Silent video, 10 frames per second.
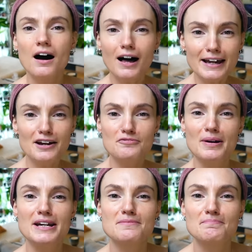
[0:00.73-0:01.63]
I have
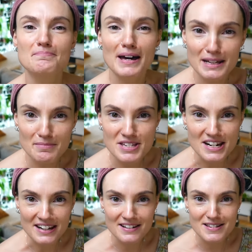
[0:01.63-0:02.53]
made many
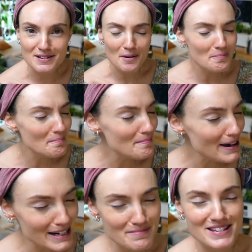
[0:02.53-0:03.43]
mistakes
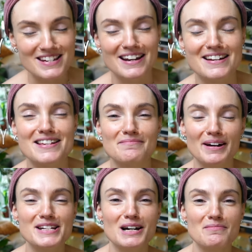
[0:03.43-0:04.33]
in
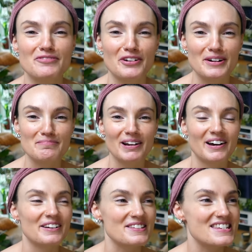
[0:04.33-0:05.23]
my time of owning
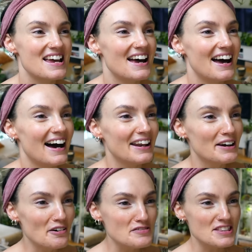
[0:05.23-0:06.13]
plants. And
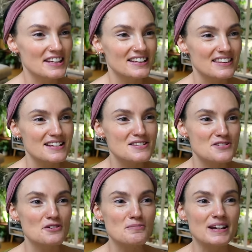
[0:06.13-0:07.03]
I often think that there's
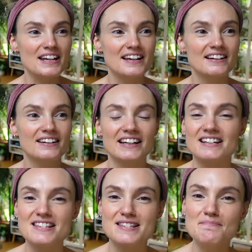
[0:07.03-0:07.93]
so many
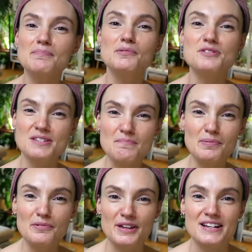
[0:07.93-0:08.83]
like simple
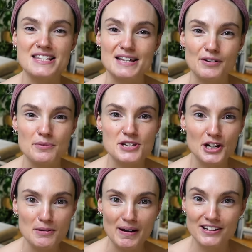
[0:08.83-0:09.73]
things that if I was to
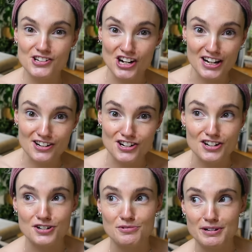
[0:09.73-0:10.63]
go back and change
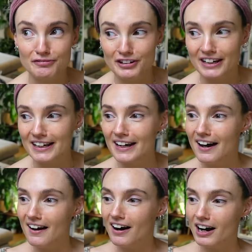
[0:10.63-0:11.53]
and do differently,
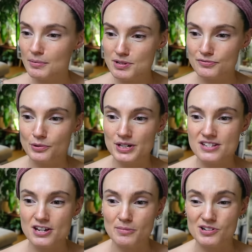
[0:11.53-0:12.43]
I would avoid
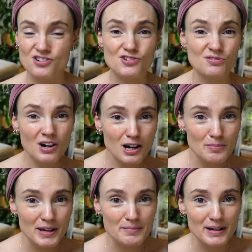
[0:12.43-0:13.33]
so much
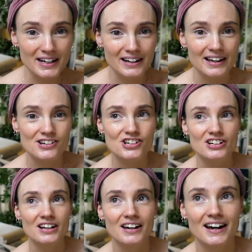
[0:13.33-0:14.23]
drama in my
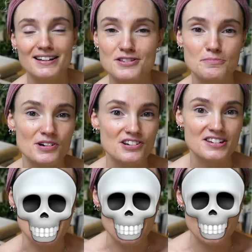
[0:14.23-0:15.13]
collection and so much
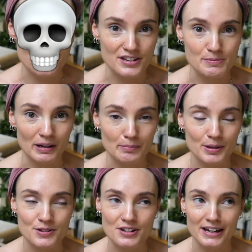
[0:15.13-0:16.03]
death as well,
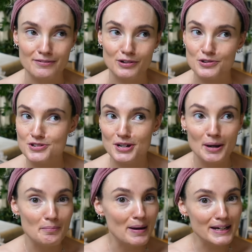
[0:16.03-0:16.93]
because I have lost
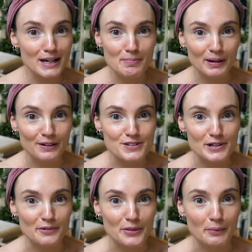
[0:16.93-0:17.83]
many a plant
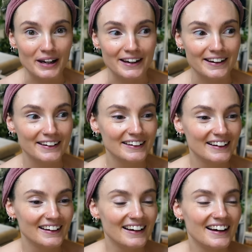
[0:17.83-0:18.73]
along the way.
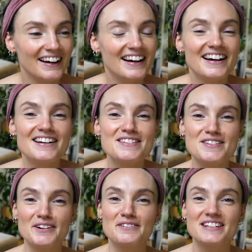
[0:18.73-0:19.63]

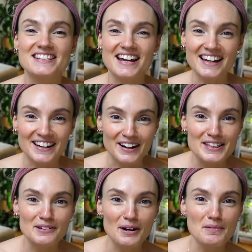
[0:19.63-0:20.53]
So today I
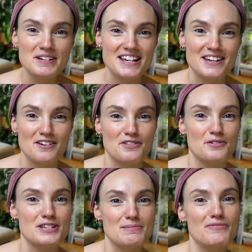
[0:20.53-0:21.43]
thought I would take you
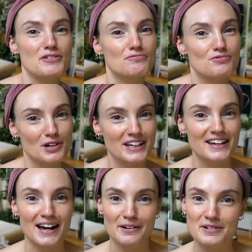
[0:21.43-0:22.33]
through some of the
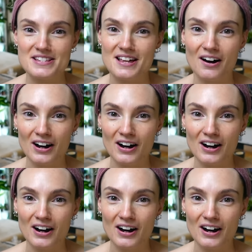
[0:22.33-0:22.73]
rookie errors that